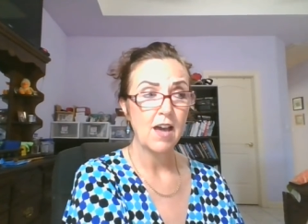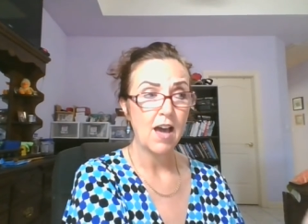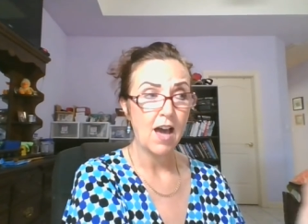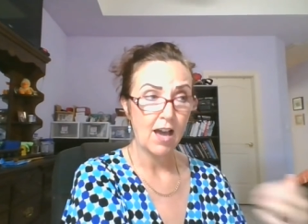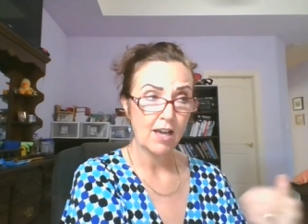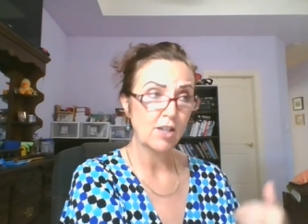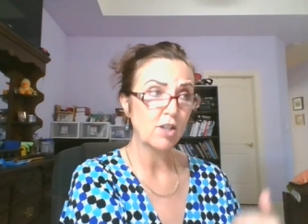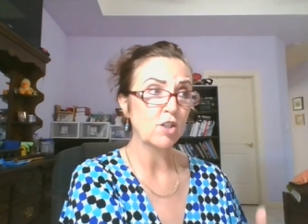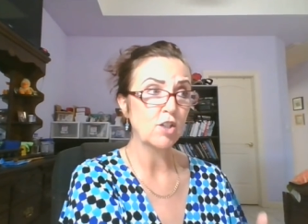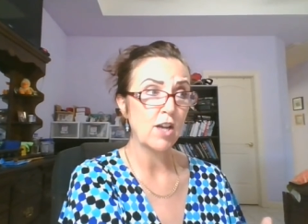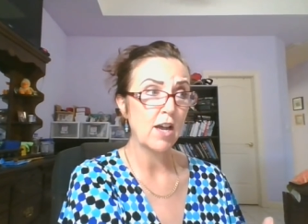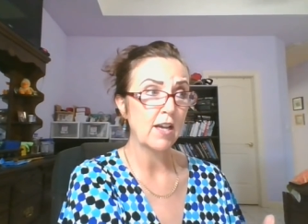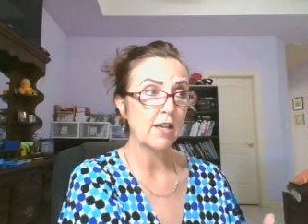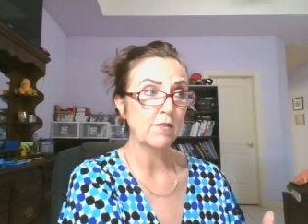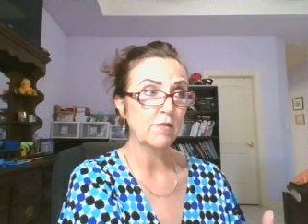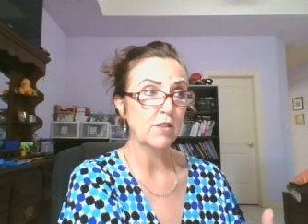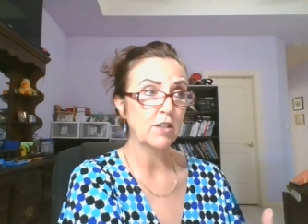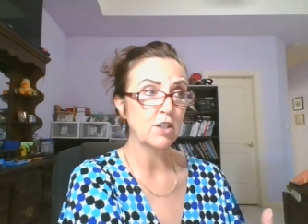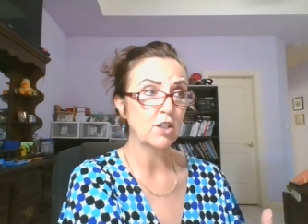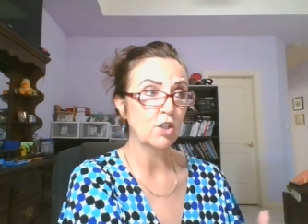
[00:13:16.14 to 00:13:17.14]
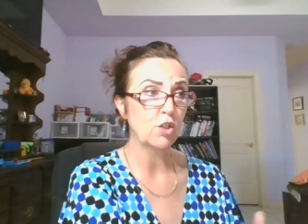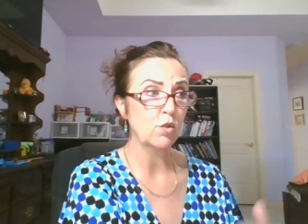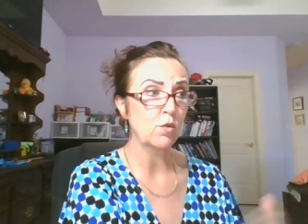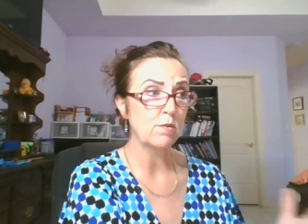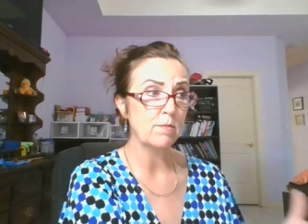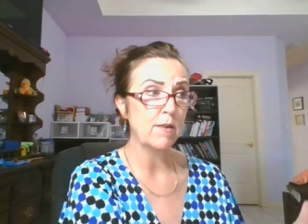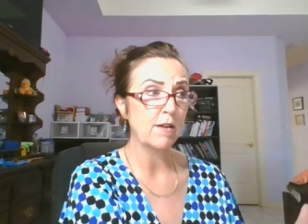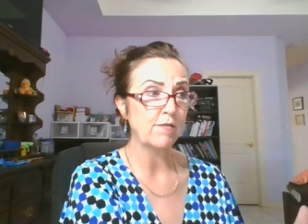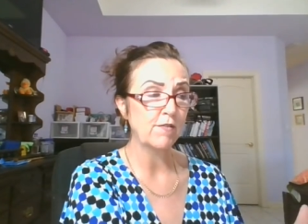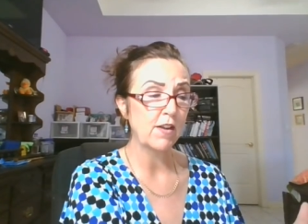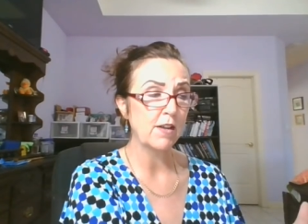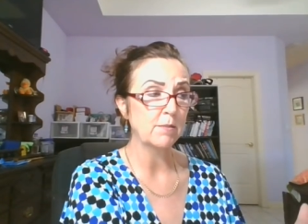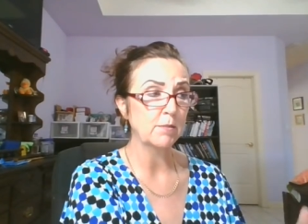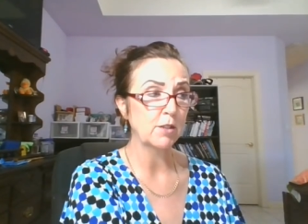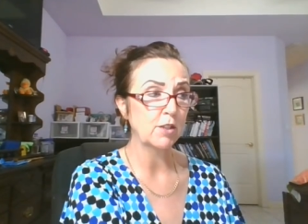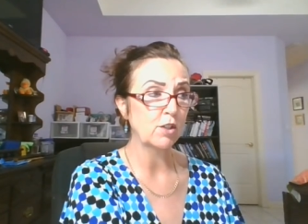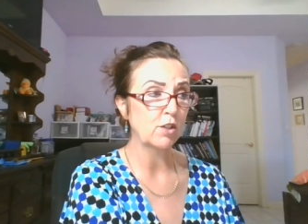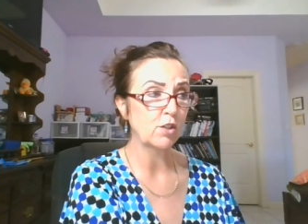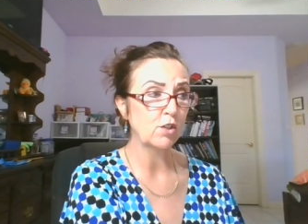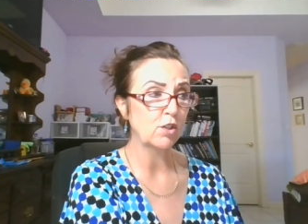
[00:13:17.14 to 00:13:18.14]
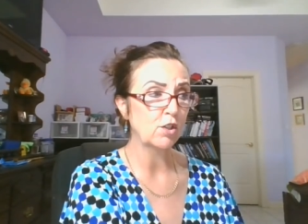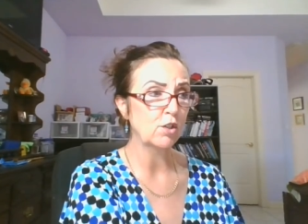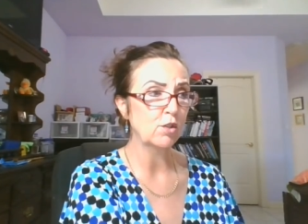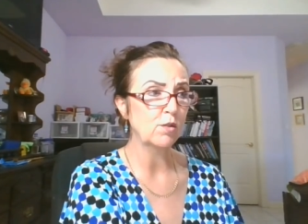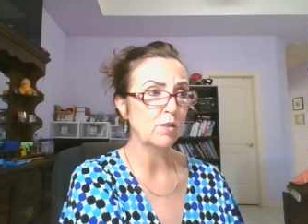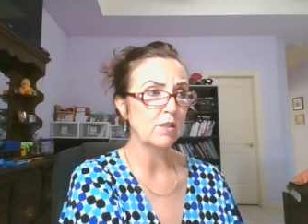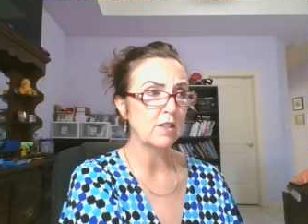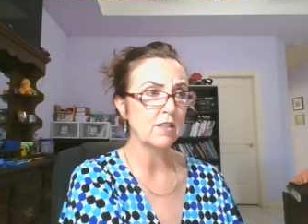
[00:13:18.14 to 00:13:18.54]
I could die of this too, and my family could too.